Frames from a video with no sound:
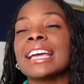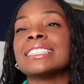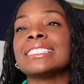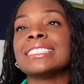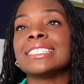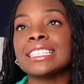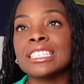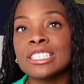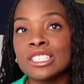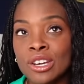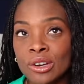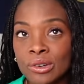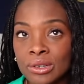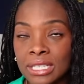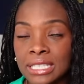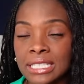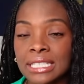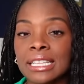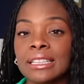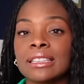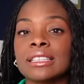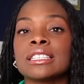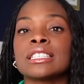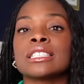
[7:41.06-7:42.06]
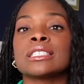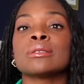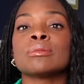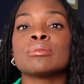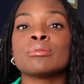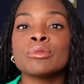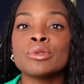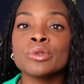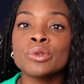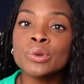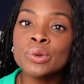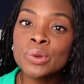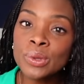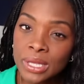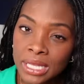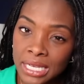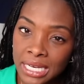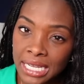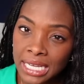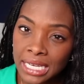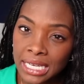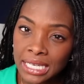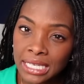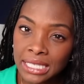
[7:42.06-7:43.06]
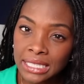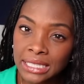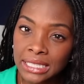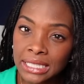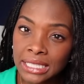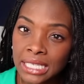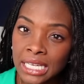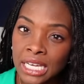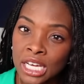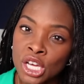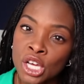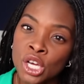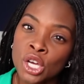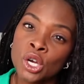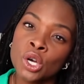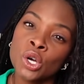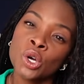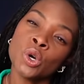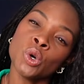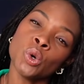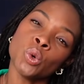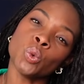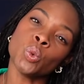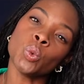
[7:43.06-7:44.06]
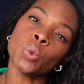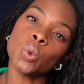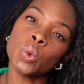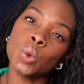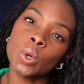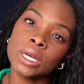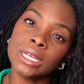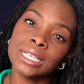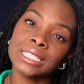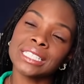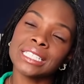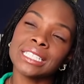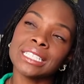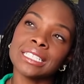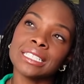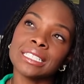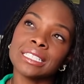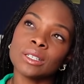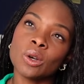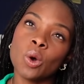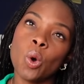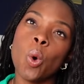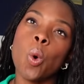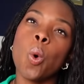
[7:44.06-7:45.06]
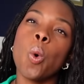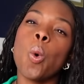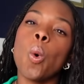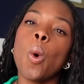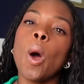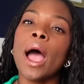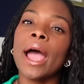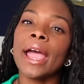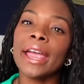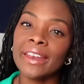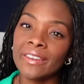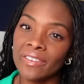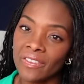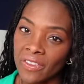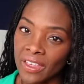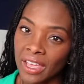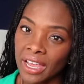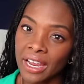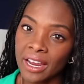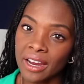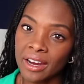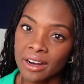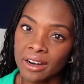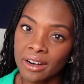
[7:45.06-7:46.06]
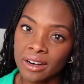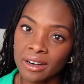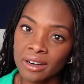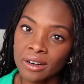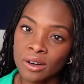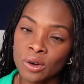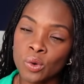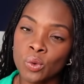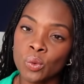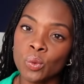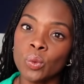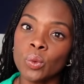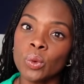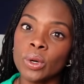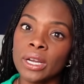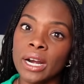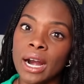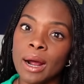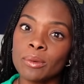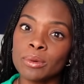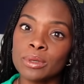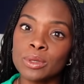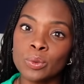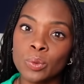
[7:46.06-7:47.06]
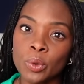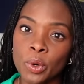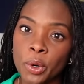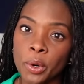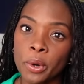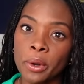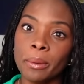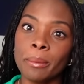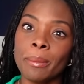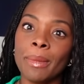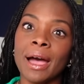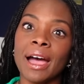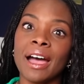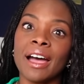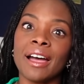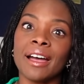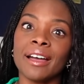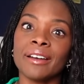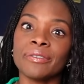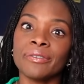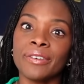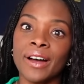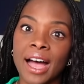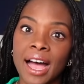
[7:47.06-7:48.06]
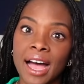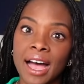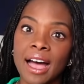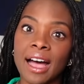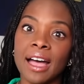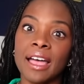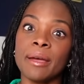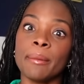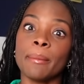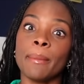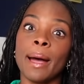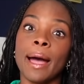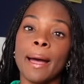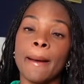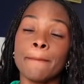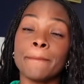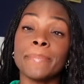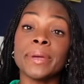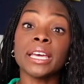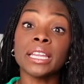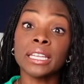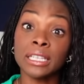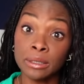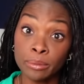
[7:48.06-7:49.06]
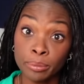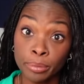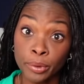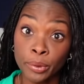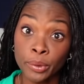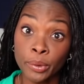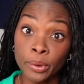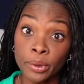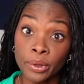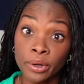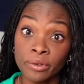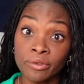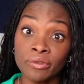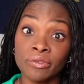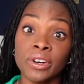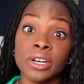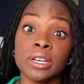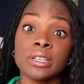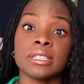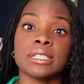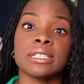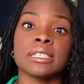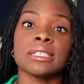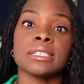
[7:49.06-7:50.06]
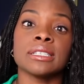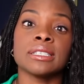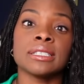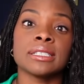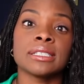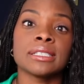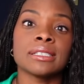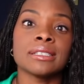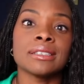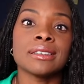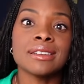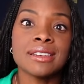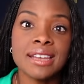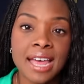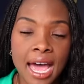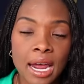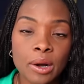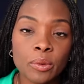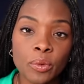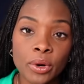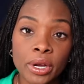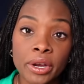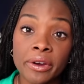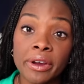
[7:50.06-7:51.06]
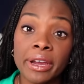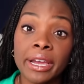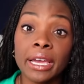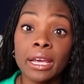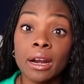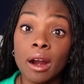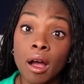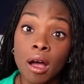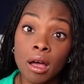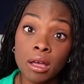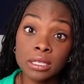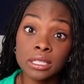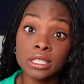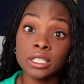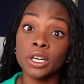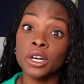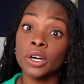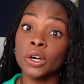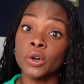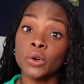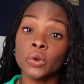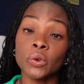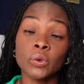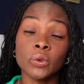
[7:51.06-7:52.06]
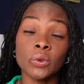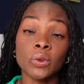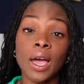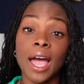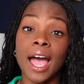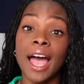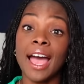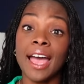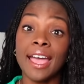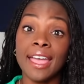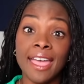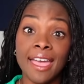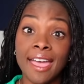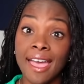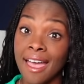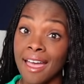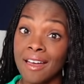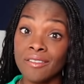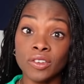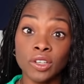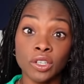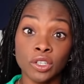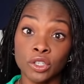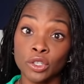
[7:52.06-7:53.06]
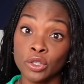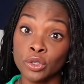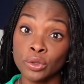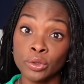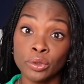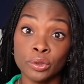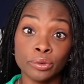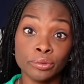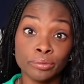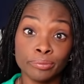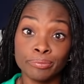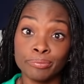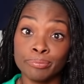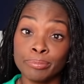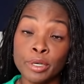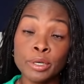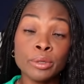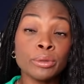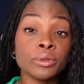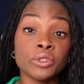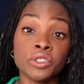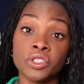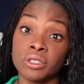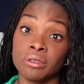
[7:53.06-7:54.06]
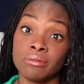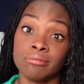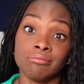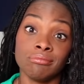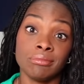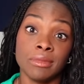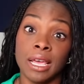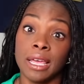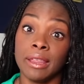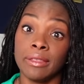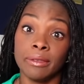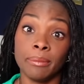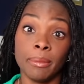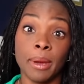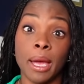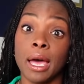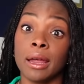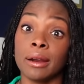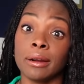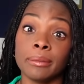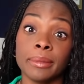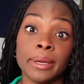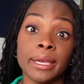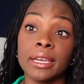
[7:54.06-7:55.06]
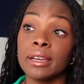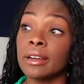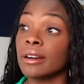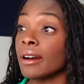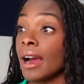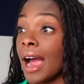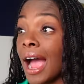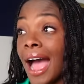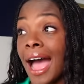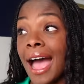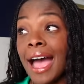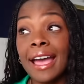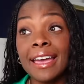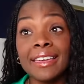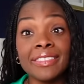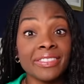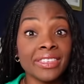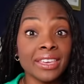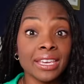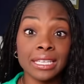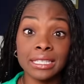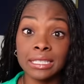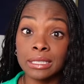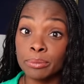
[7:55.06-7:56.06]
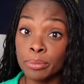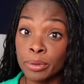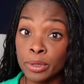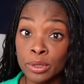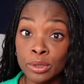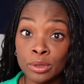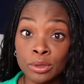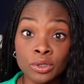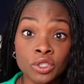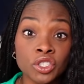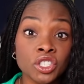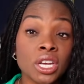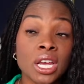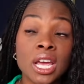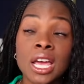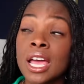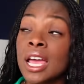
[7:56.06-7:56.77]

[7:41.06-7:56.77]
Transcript: did notice that the smoothness wasn't quite there when I was wearing my faja and my belly board versus not wearing it. Also, I have a little pooch at the bottom here. I think it's a pooch.